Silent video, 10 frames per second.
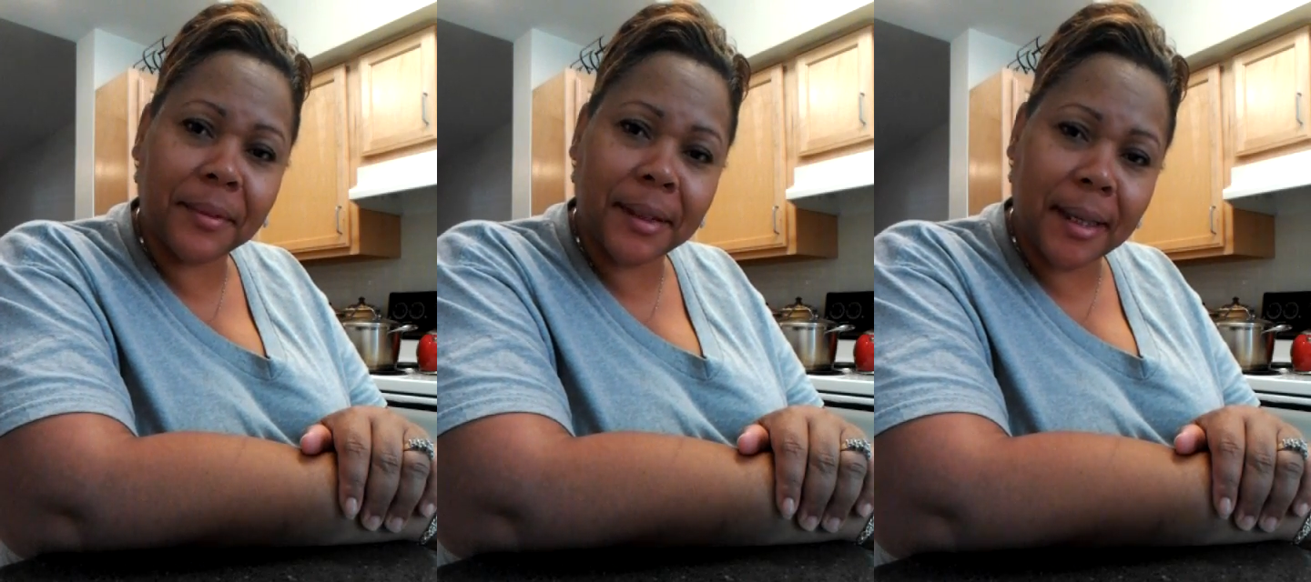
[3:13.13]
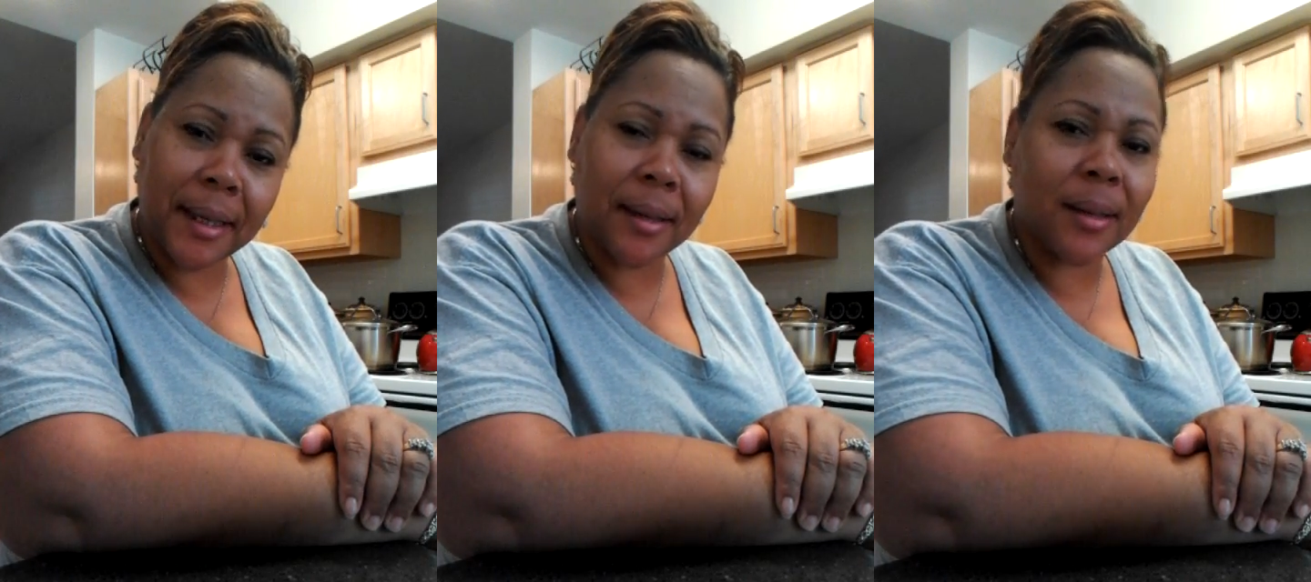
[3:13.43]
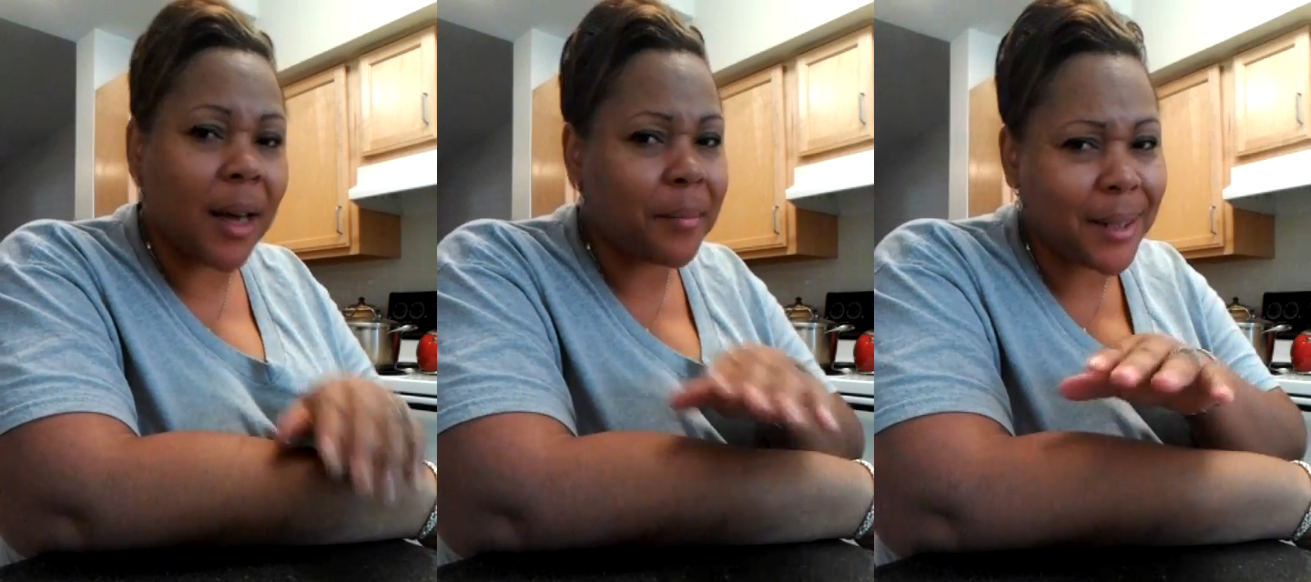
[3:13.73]
yeah,
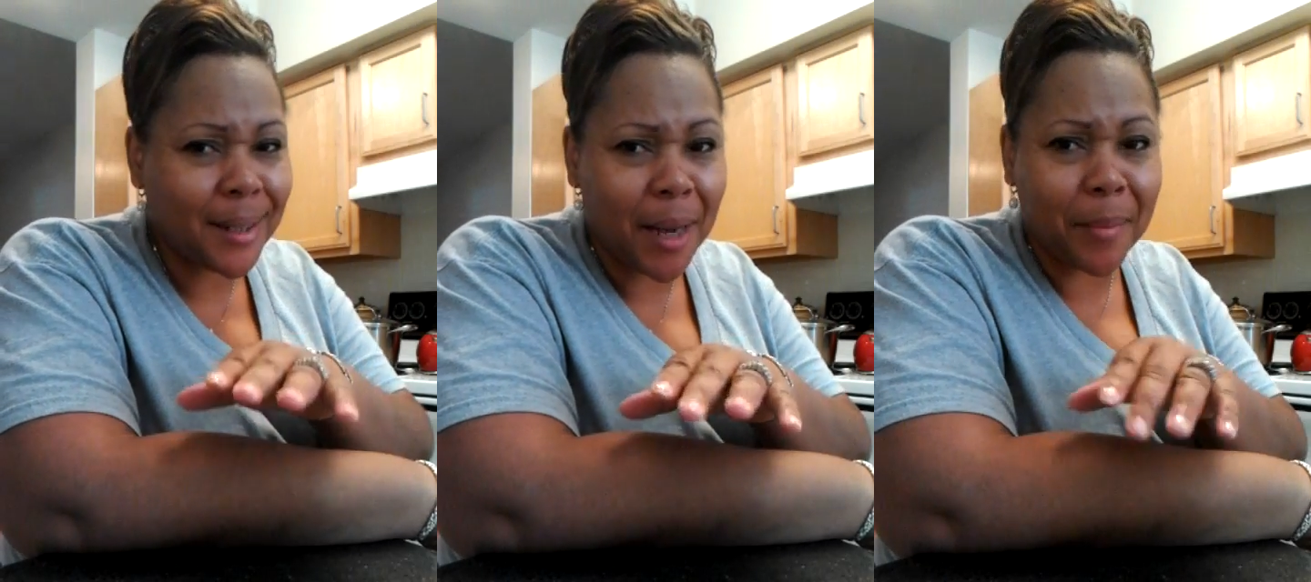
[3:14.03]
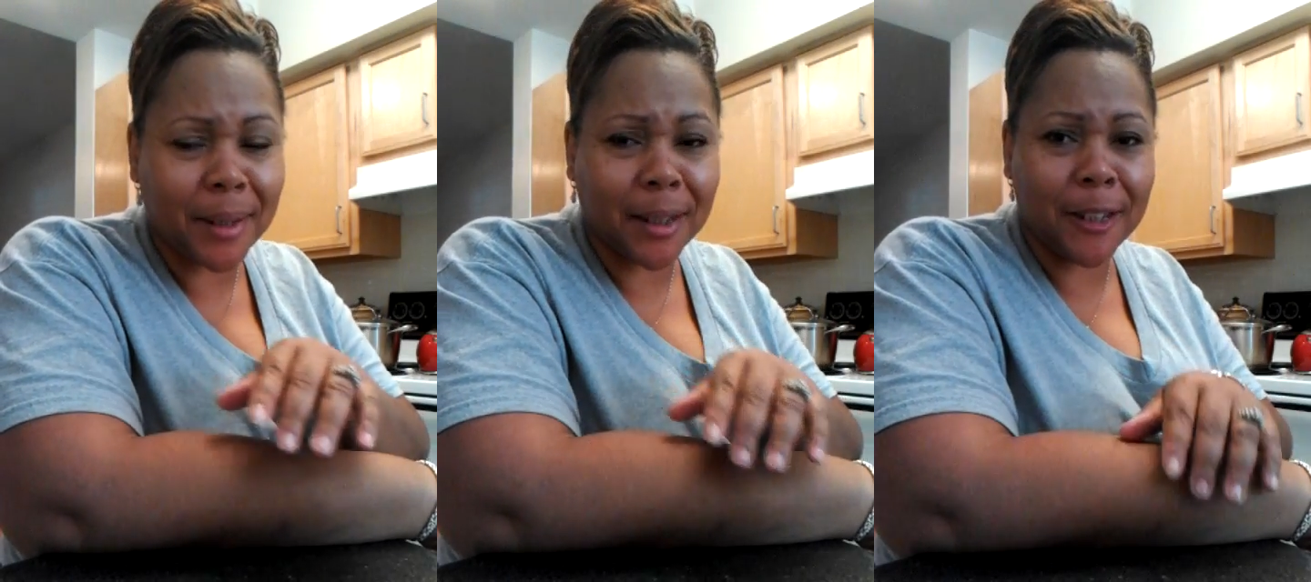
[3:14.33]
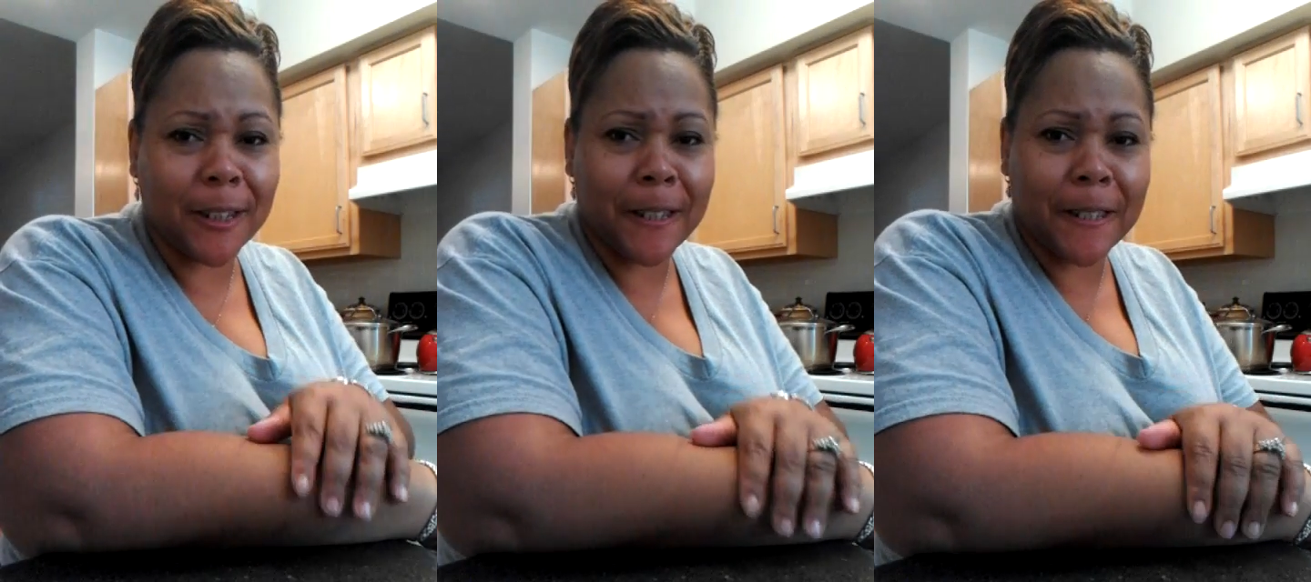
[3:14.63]
I'm not talking about the
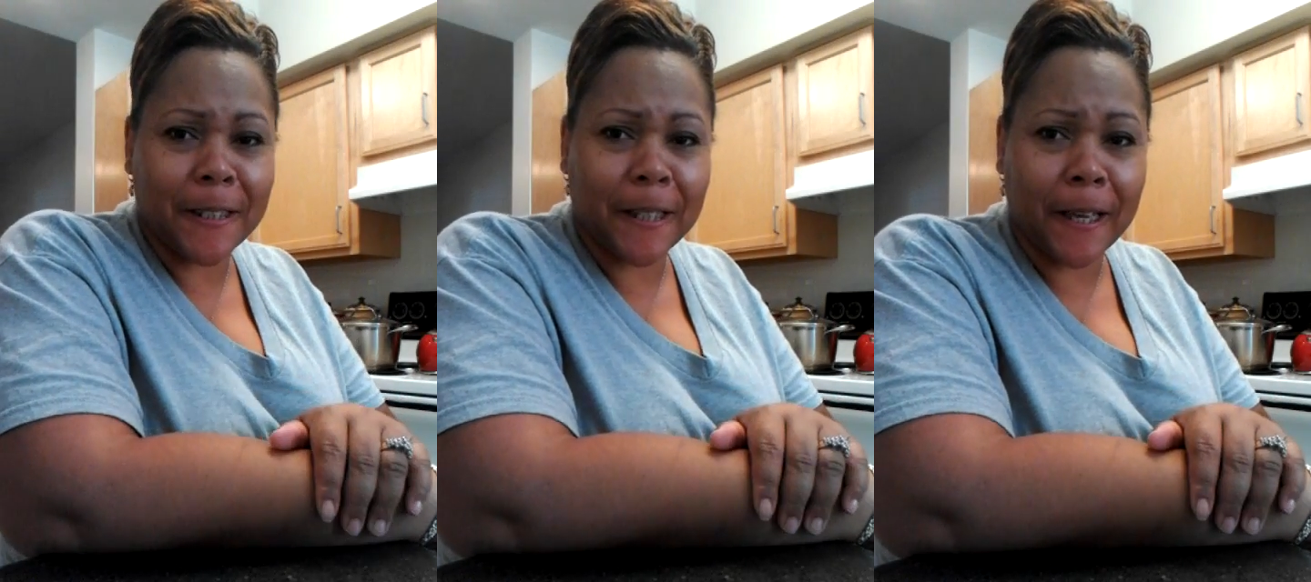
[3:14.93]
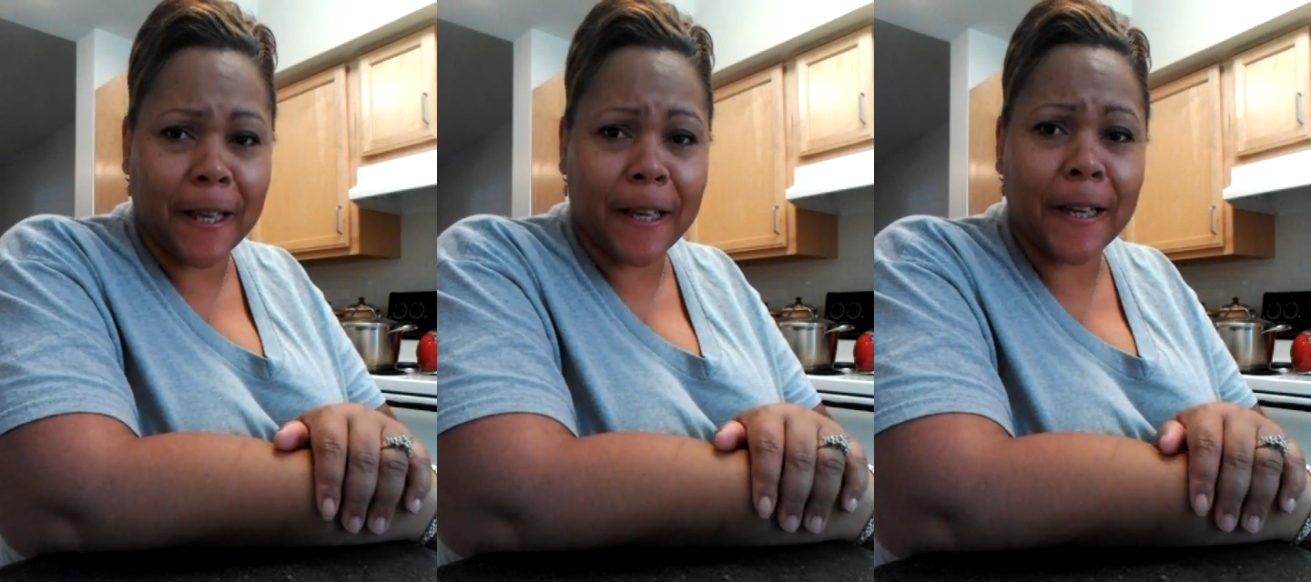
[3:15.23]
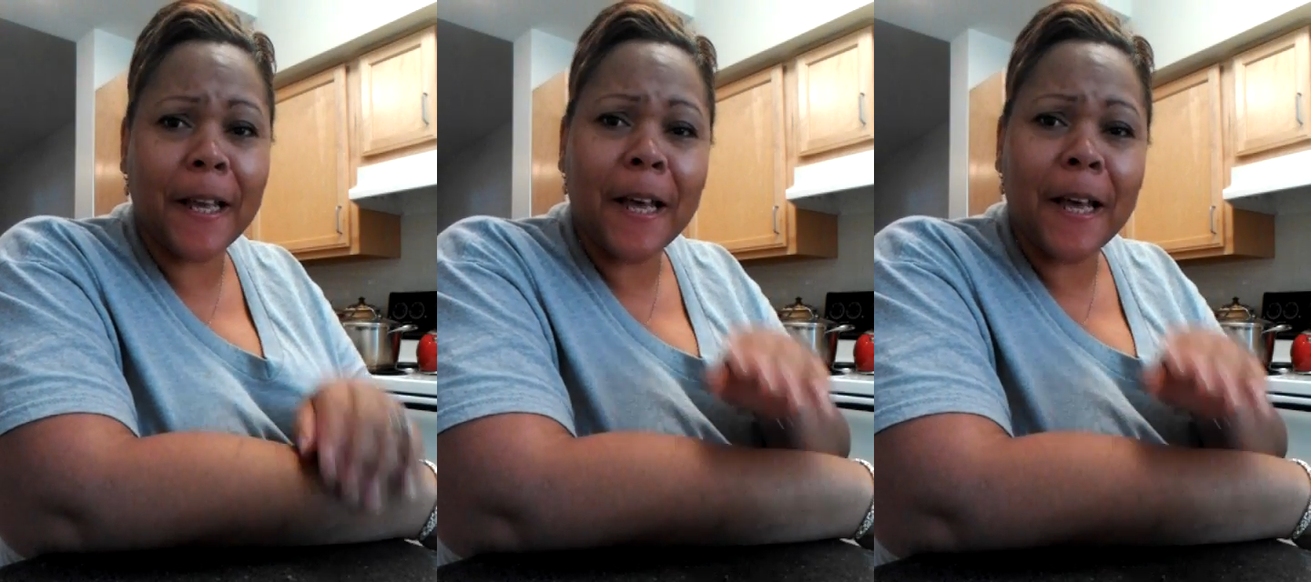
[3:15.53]
good listener kind.